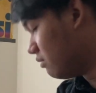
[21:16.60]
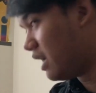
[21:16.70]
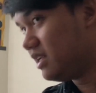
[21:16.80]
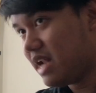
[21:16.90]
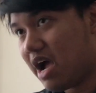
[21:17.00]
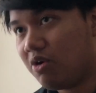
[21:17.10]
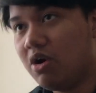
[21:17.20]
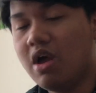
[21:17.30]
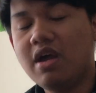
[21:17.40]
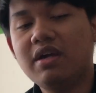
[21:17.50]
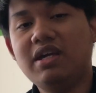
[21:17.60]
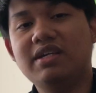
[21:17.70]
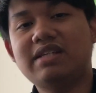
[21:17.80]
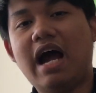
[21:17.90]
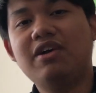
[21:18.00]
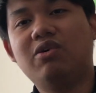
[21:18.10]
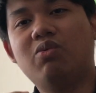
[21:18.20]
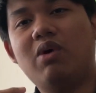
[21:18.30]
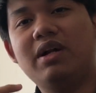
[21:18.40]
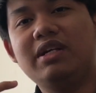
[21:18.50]
right now, is I
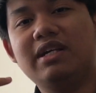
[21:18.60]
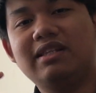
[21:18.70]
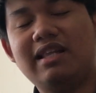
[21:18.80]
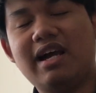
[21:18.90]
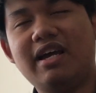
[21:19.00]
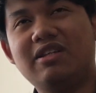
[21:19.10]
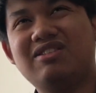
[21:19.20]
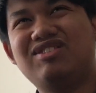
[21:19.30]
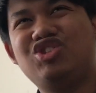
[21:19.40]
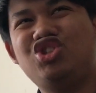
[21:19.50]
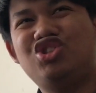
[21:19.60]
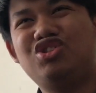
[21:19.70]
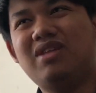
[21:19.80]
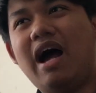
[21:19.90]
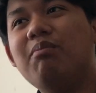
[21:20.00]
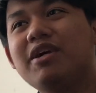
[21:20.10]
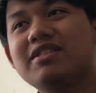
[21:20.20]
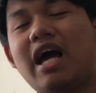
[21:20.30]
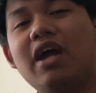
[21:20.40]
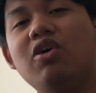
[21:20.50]
don't want to get, like, I, because
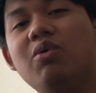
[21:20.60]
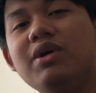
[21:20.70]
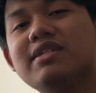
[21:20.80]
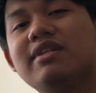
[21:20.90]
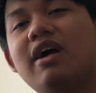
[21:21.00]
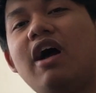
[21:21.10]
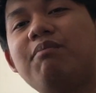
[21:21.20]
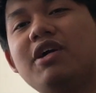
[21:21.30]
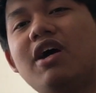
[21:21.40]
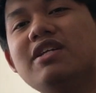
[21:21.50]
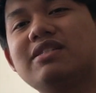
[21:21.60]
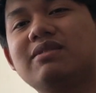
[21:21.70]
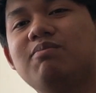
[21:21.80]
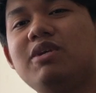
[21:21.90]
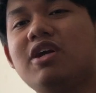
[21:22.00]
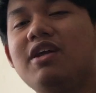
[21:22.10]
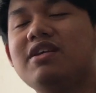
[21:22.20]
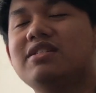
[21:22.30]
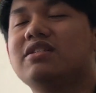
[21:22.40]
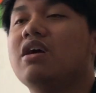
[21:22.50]
I always, be honest, be
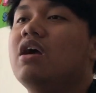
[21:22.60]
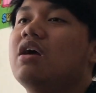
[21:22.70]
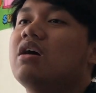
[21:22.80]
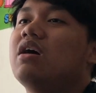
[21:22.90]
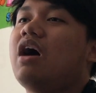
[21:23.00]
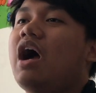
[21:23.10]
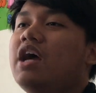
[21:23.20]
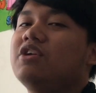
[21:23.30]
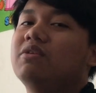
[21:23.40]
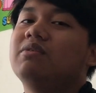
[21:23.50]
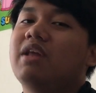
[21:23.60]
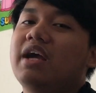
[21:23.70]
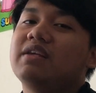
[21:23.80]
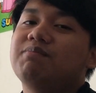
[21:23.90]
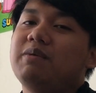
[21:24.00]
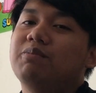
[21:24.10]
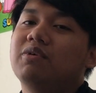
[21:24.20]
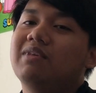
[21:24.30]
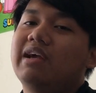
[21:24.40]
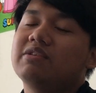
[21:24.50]
honest, I don't like
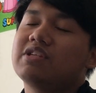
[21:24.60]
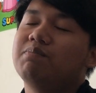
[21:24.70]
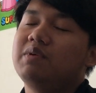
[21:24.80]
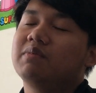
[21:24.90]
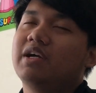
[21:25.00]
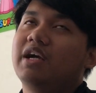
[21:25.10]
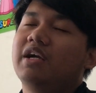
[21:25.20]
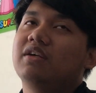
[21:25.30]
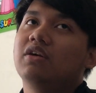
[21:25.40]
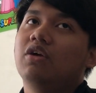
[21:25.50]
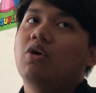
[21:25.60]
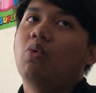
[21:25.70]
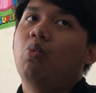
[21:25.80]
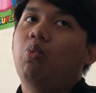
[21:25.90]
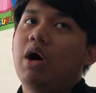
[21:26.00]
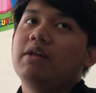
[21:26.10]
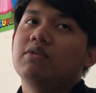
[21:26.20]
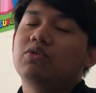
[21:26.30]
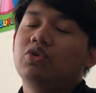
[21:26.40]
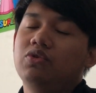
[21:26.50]
people, like, something like,
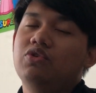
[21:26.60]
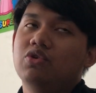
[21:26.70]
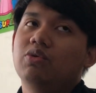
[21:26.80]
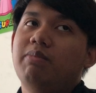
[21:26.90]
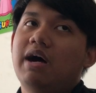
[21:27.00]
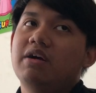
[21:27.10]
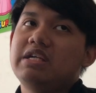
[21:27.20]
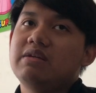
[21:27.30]
what to do about,